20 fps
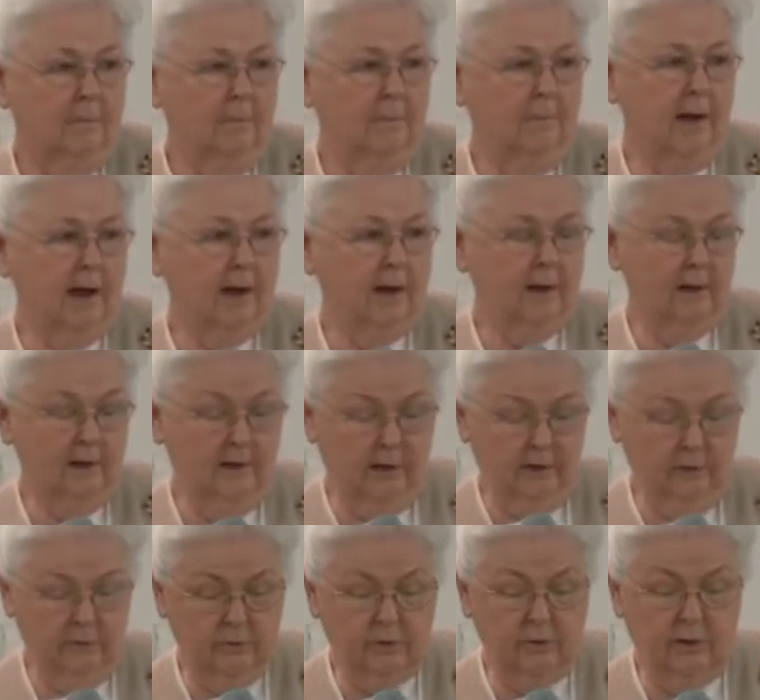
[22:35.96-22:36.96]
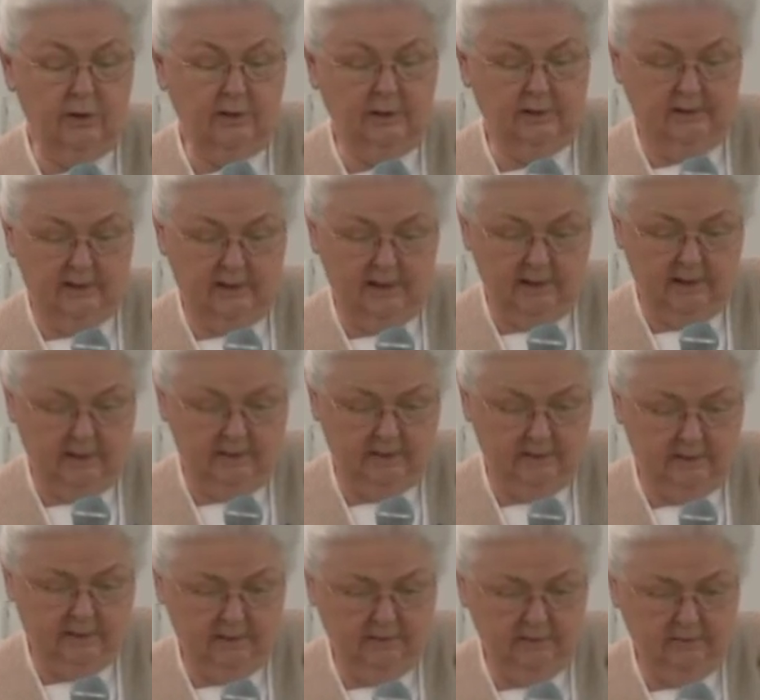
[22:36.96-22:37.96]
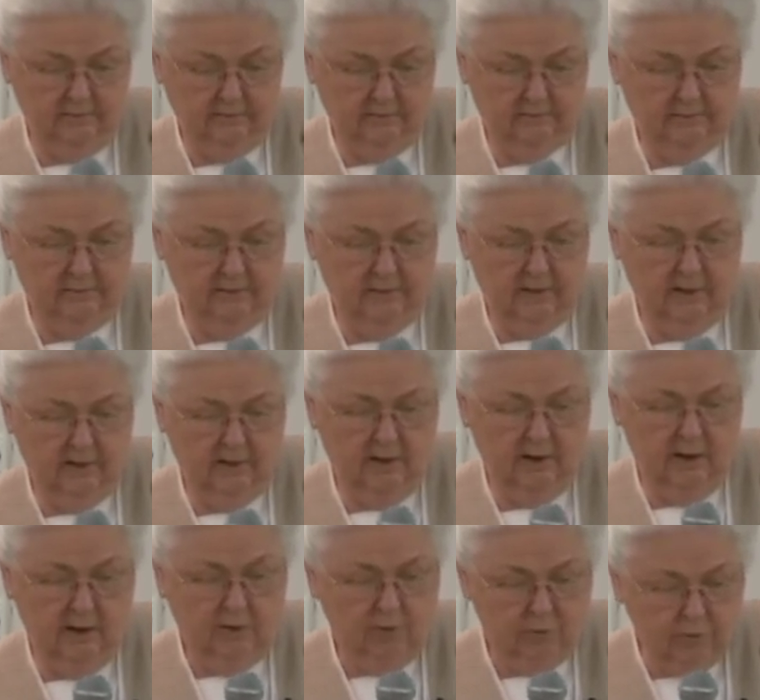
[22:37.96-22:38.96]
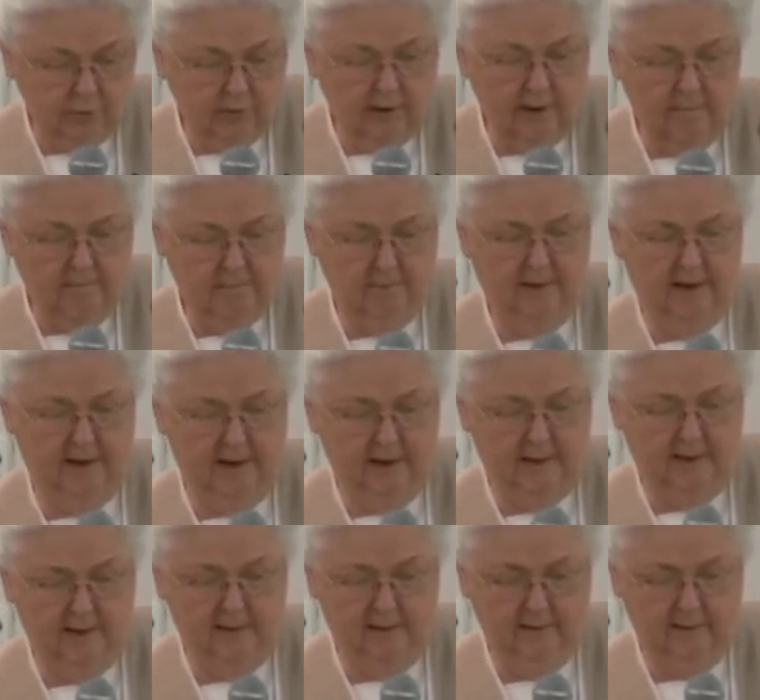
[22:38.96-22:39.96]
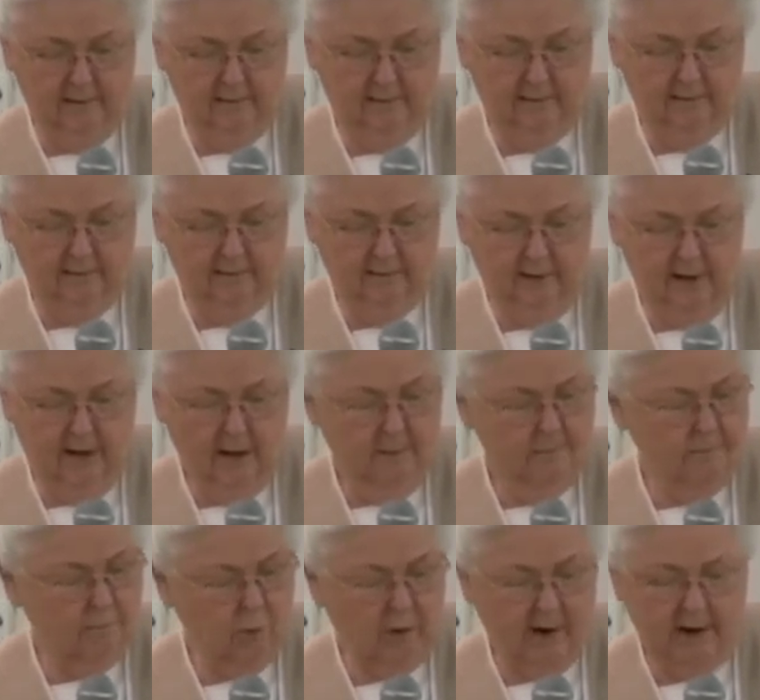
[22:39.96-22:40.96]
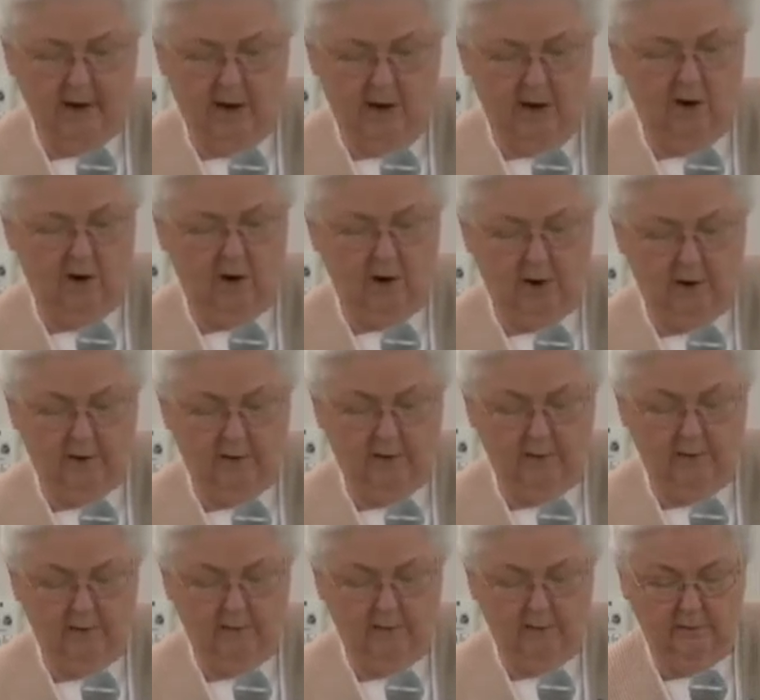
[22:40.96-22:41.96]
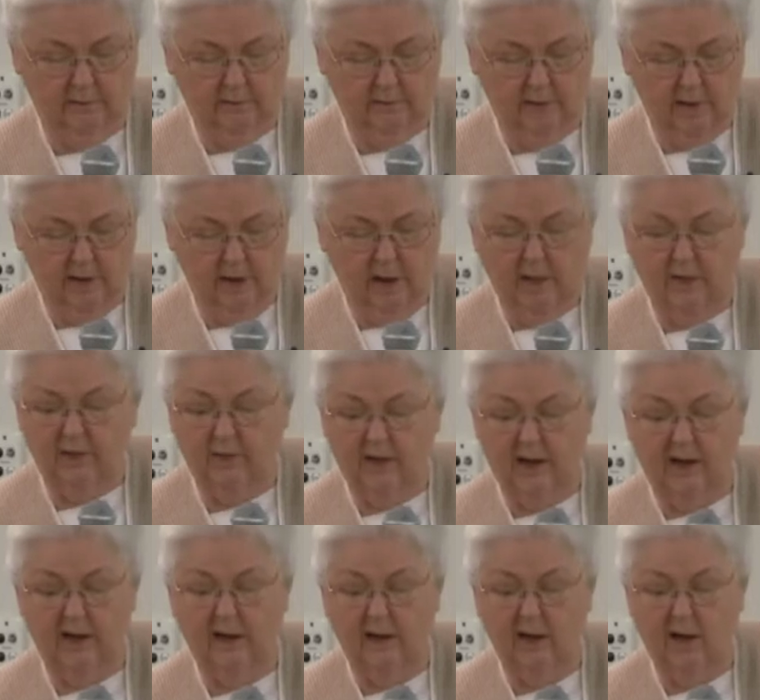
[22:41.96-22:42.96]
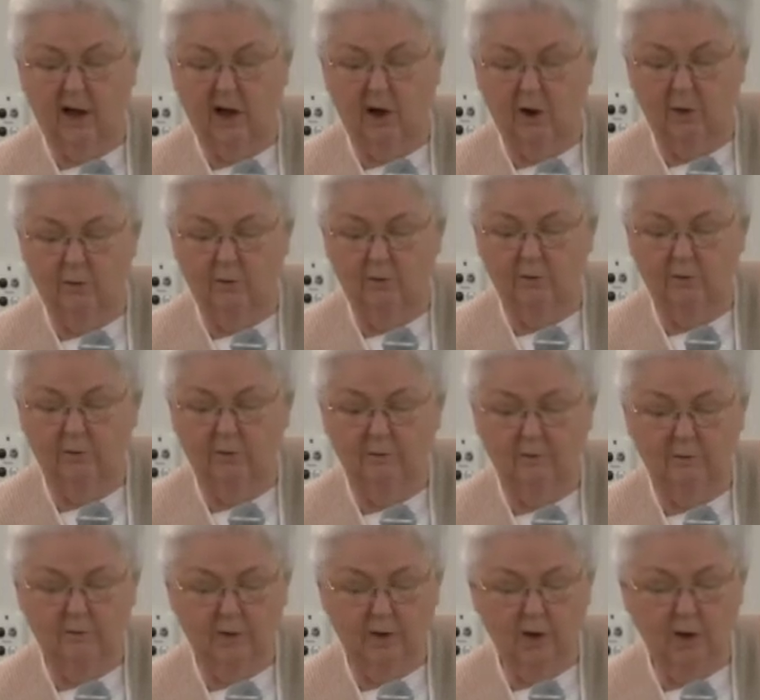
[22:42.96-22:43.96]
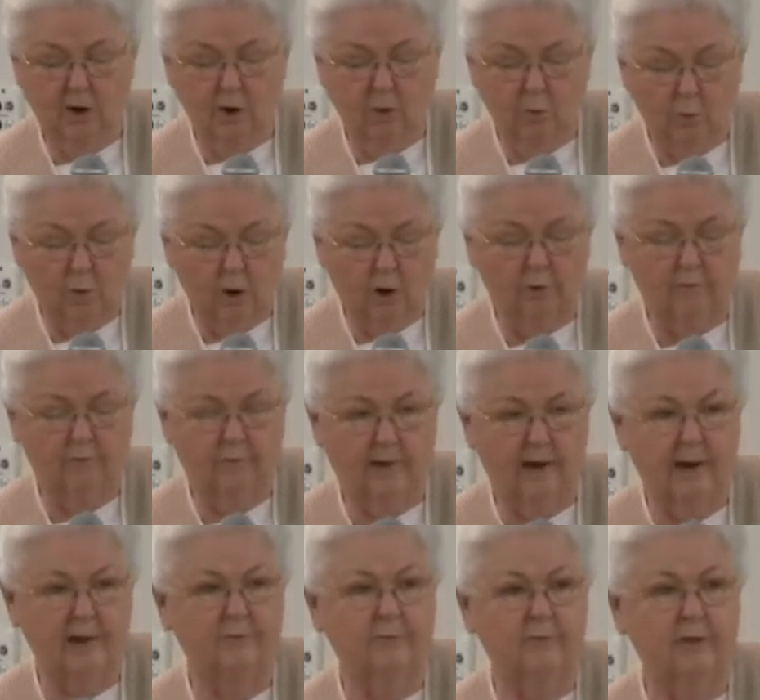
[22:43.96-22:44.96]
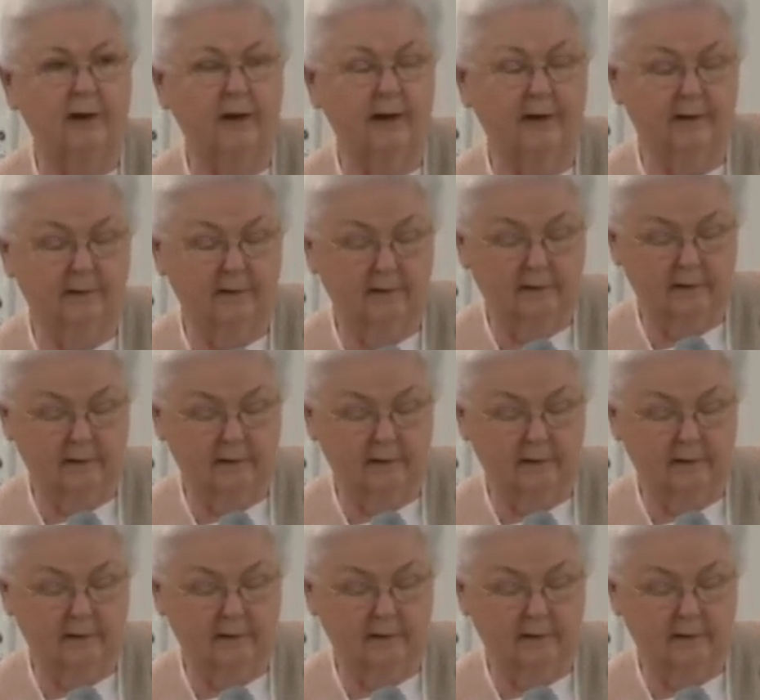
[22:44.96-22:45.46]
my conclusion is this. Dream big, pray hard, think long, work faithfully.